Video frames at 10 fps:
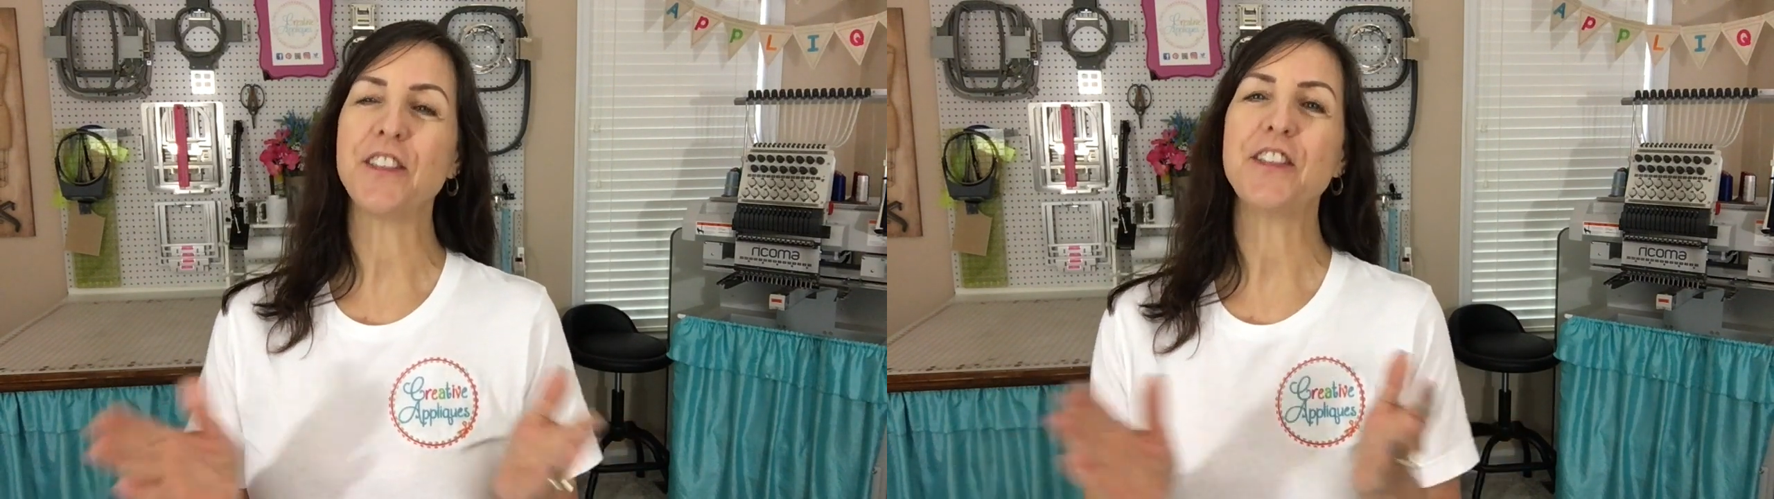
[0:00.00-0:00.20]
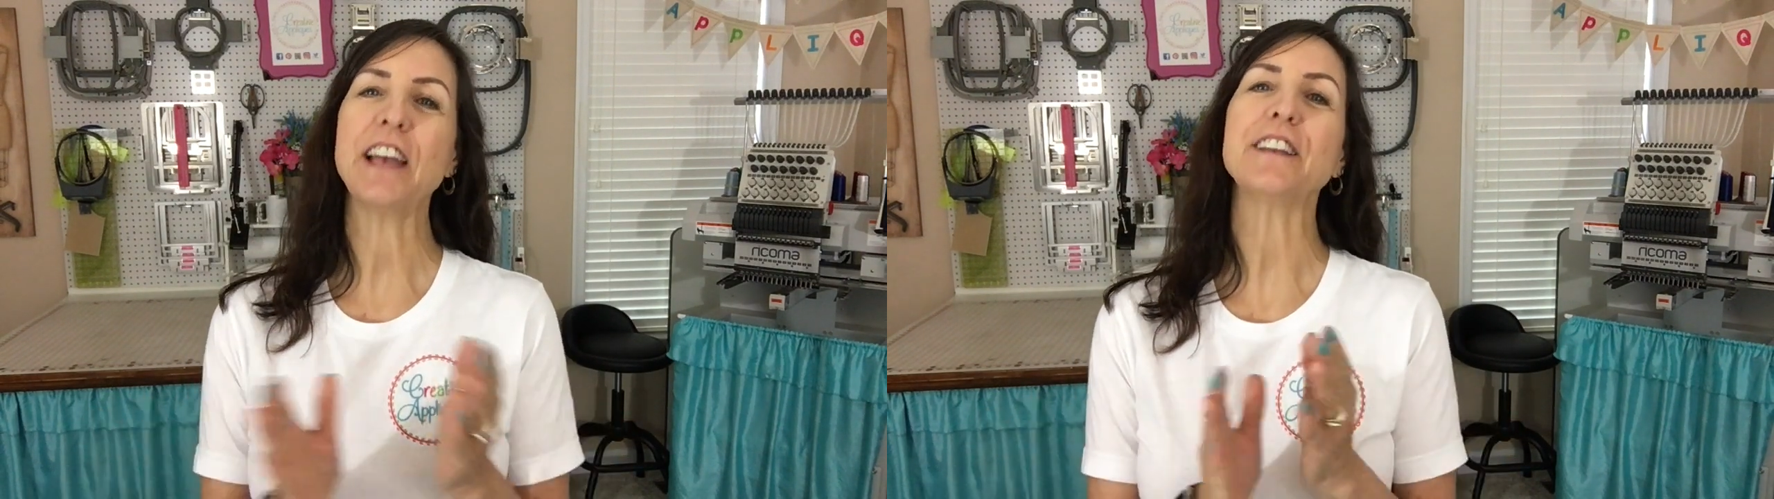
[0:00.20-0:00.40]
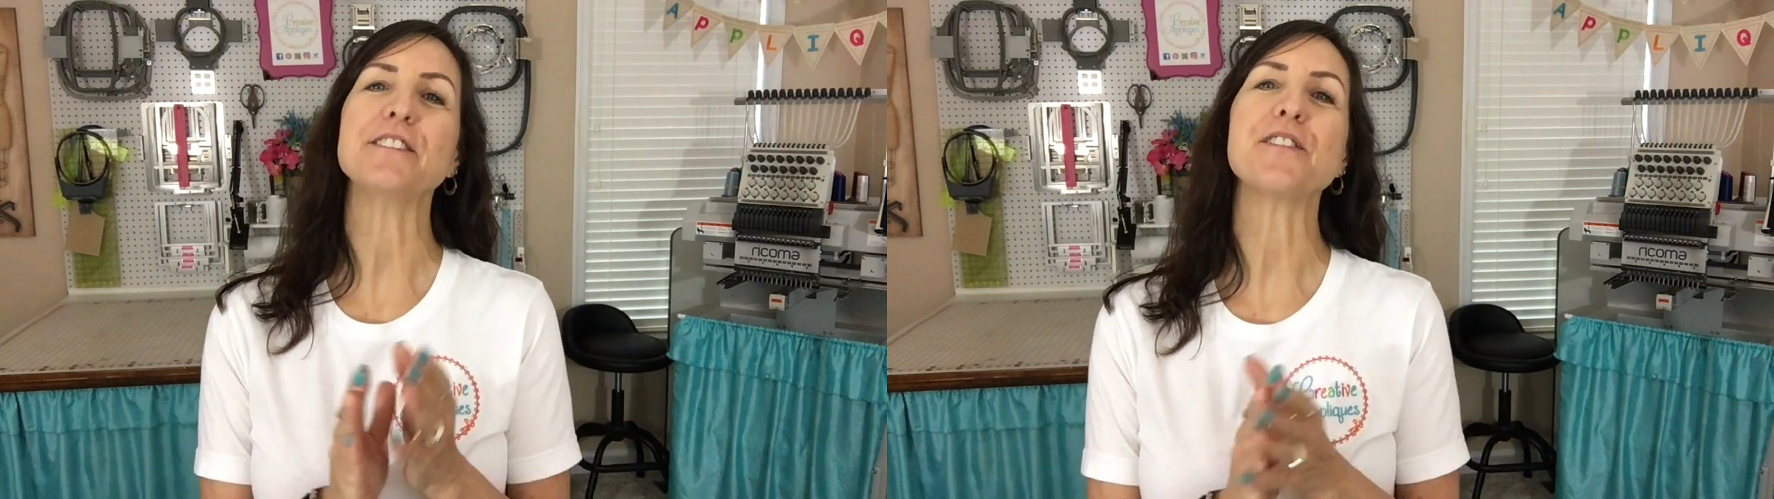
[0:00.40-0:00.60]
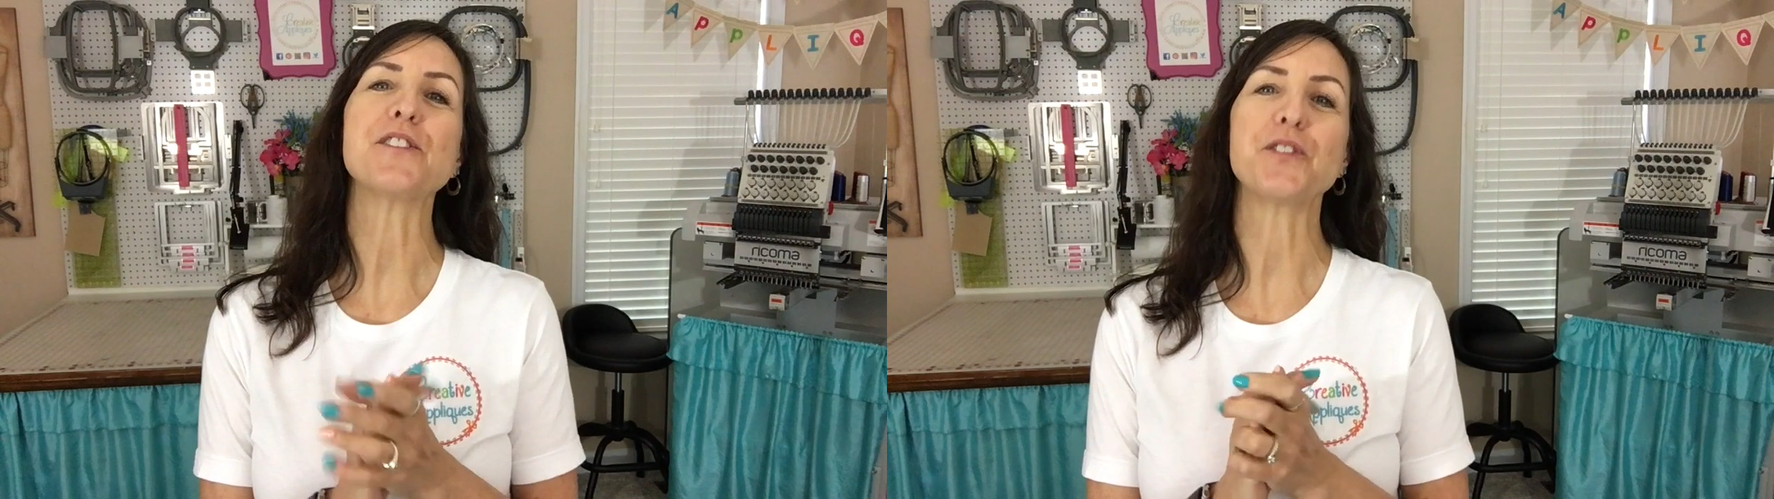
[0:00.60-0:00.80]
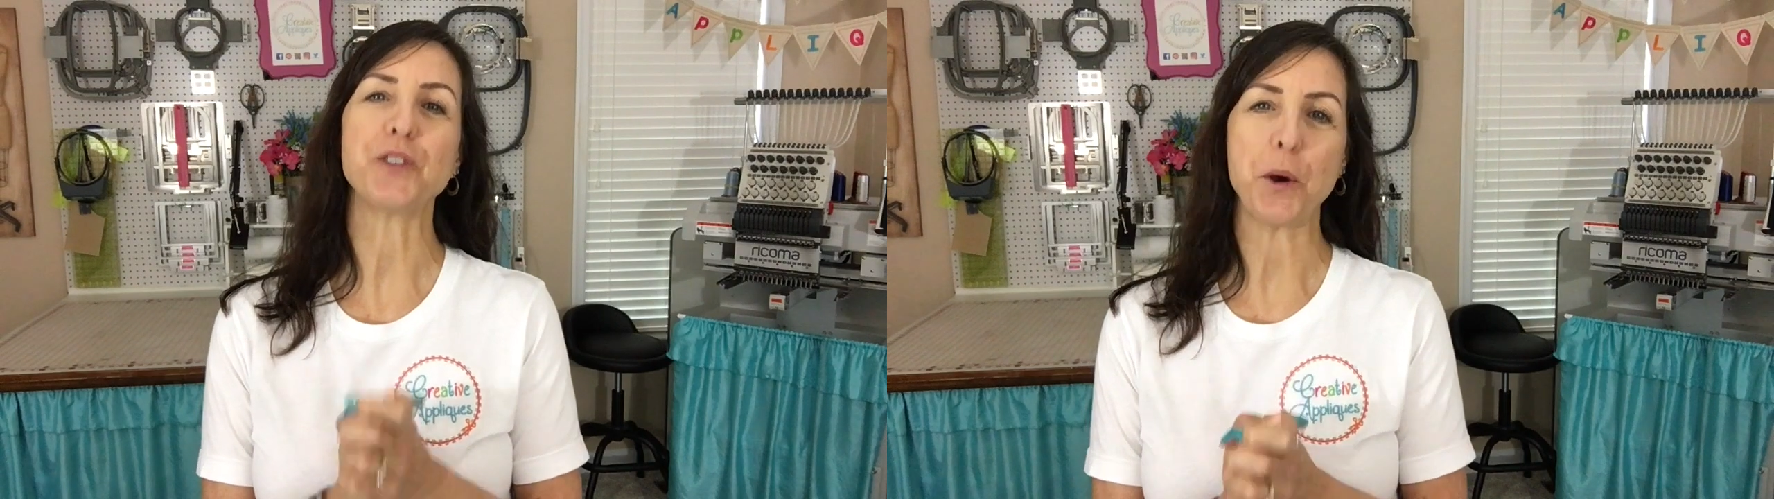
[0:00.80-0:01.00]
Thank you
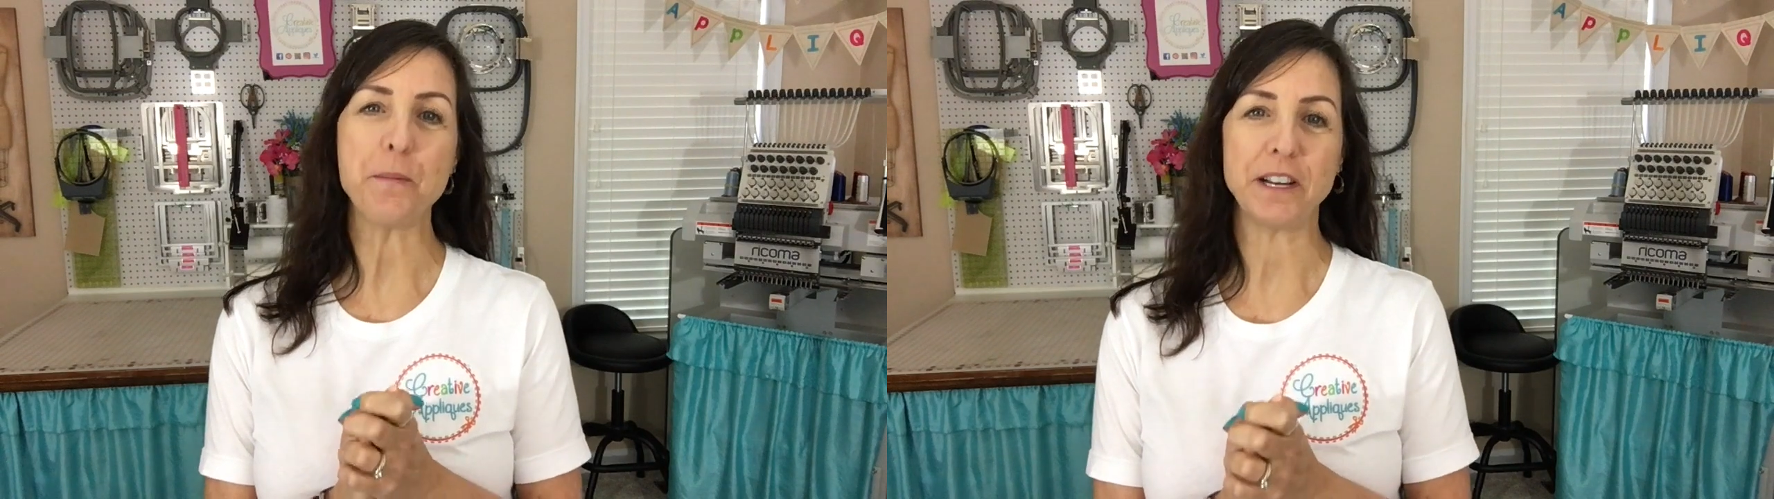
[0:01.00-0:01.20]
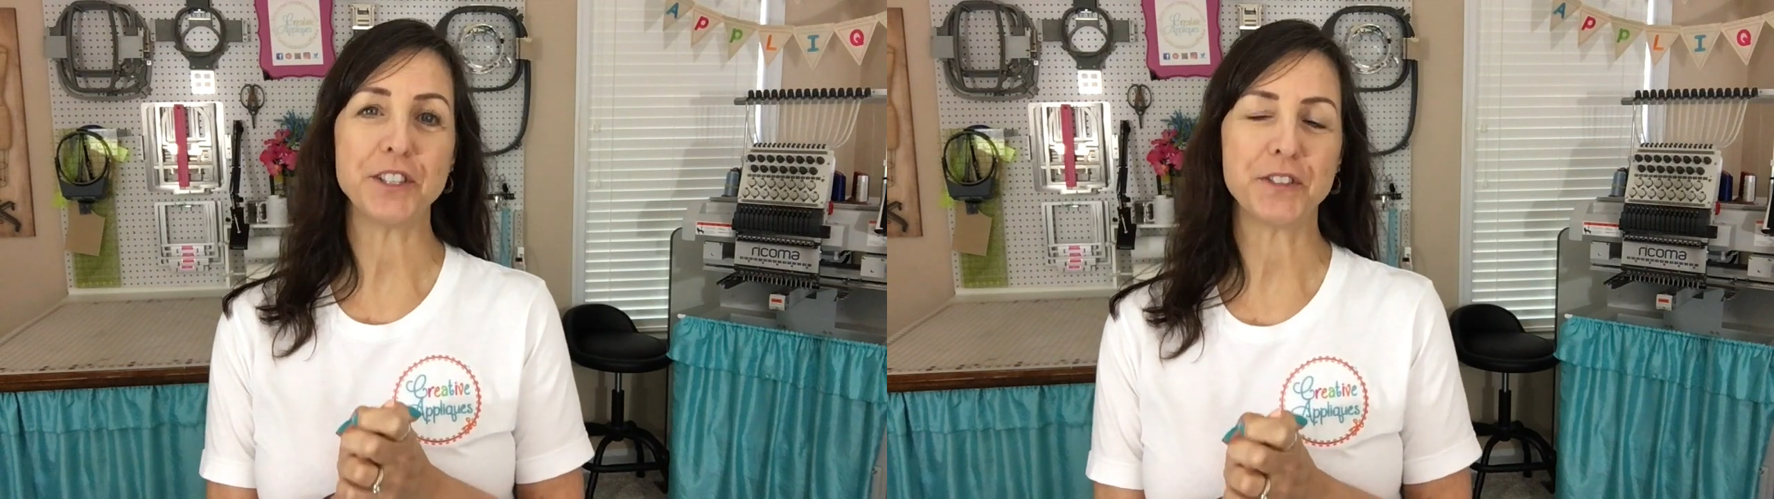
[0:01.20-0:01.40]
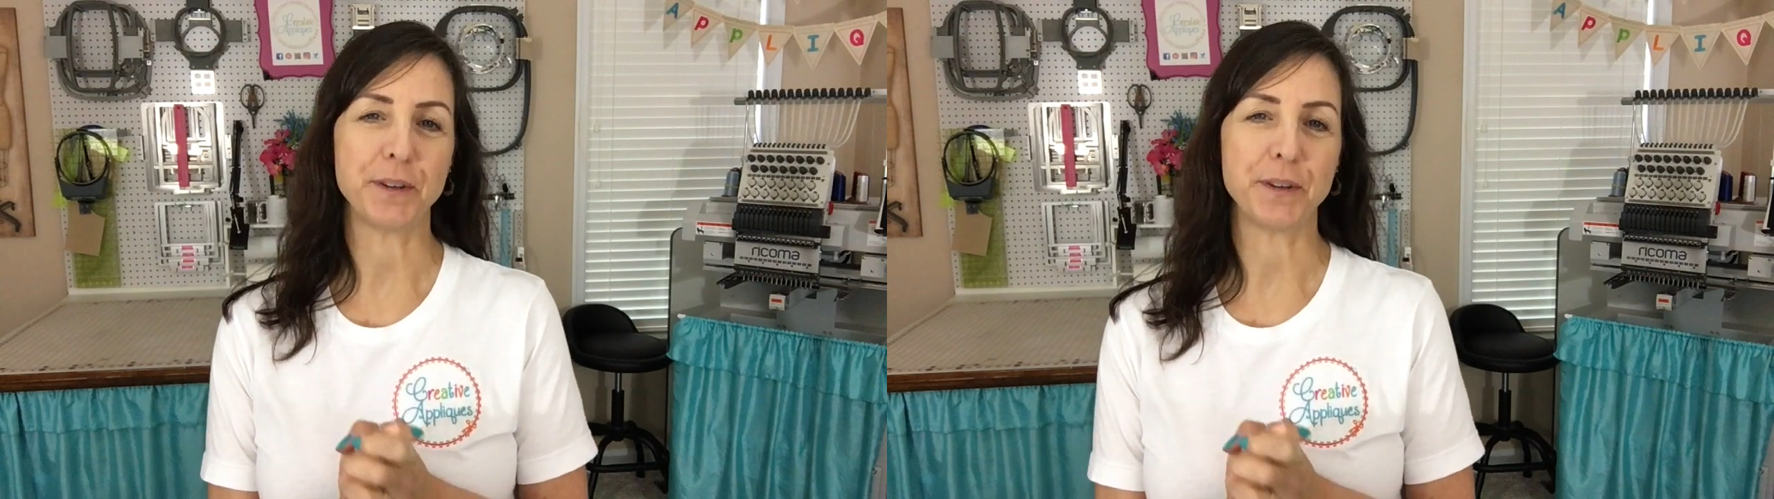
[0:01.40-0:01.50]
so much